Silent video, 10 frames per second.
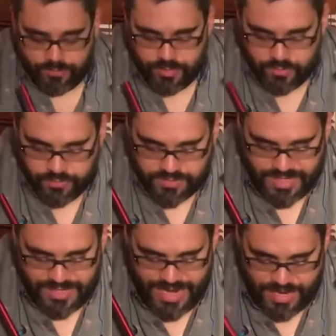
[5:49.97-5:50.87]
use
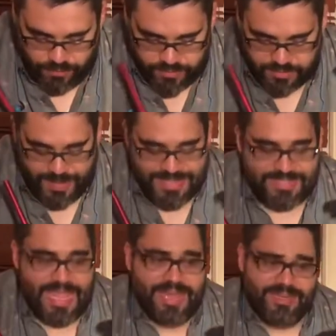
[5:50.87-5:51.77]
an Aerospace
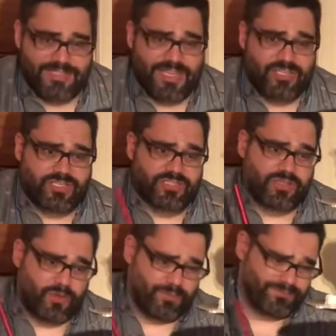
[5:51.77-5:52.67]
Anodization.
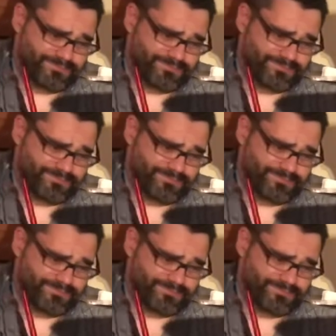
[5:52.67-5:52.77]
So